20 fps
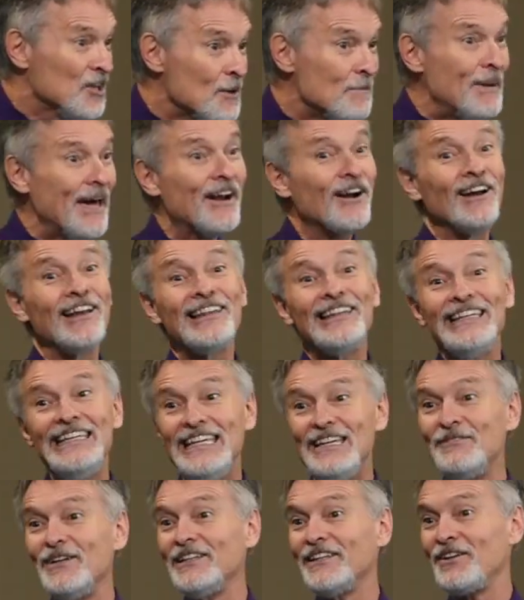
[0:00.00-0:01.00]
You better
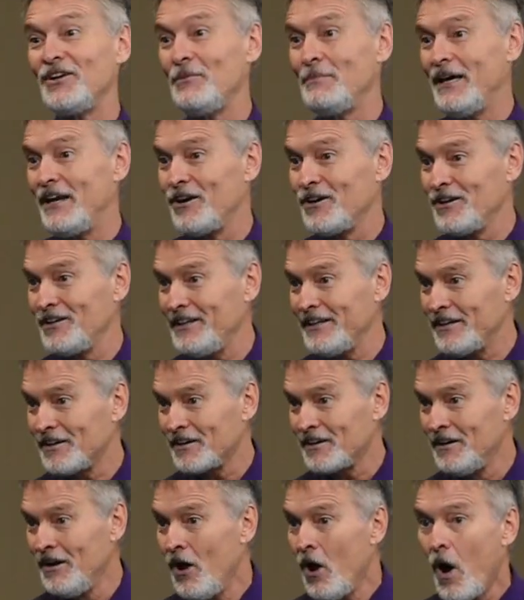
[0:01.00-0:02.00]
leave a little bit
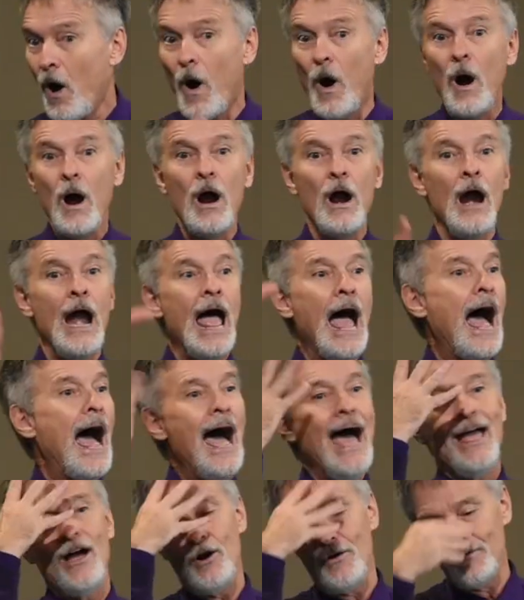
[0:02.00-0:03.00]
earlier. Or
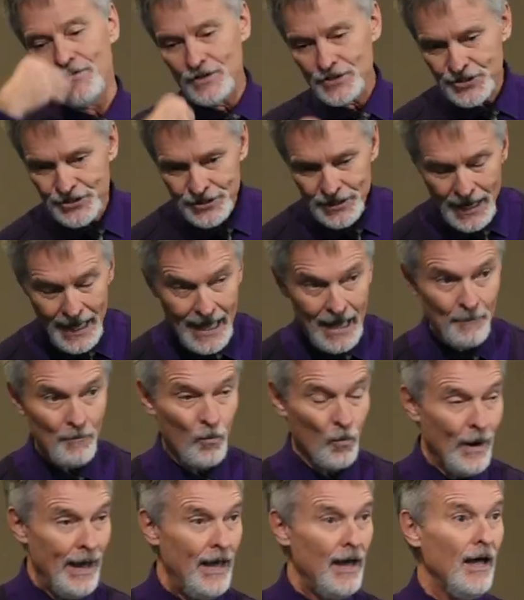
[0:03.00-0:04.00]
I overslept.
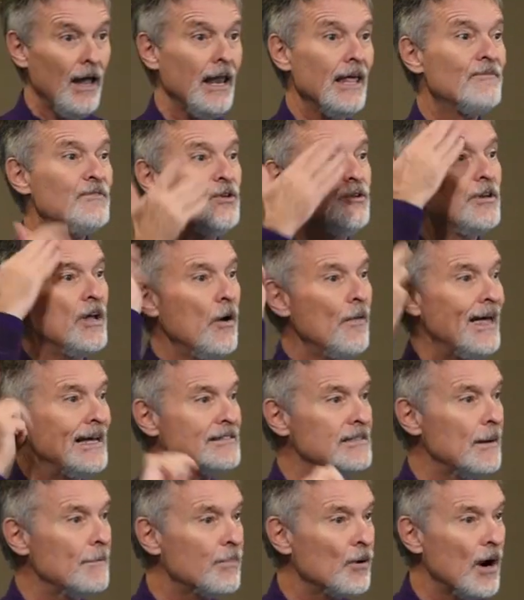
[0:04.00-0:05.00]
Well, if you know
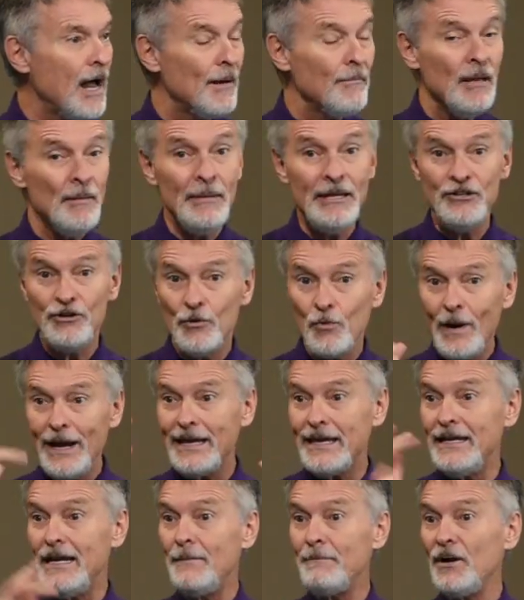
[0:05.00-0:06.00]
that's a problem and you're
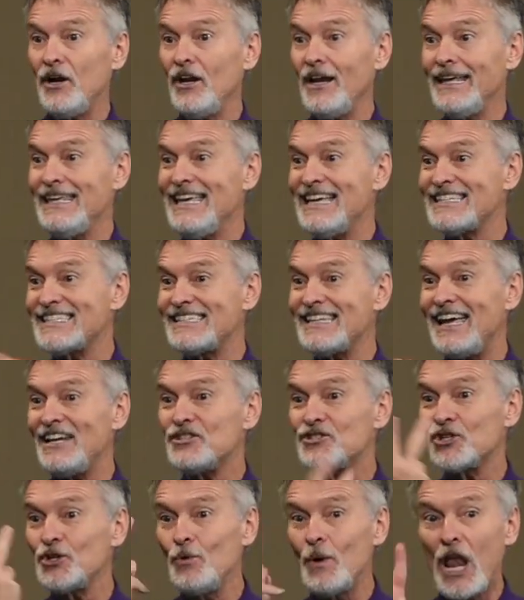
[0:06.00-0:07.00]
waking up early, you
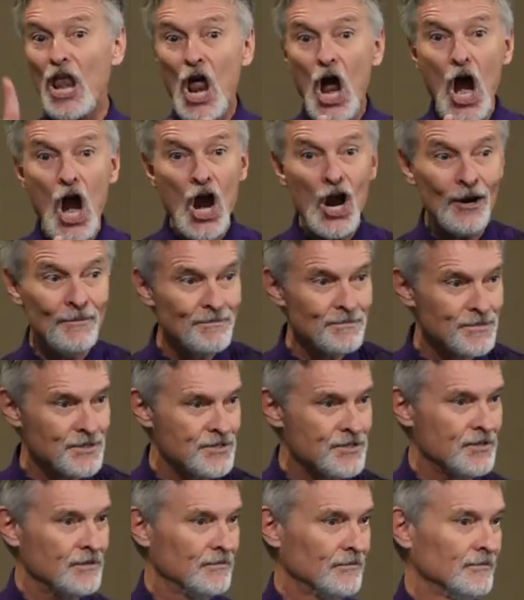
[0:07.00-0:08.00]
set two
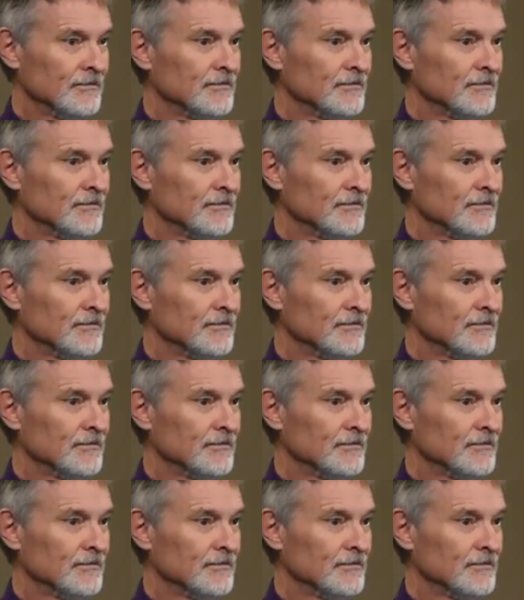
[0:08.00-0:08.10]
alarms.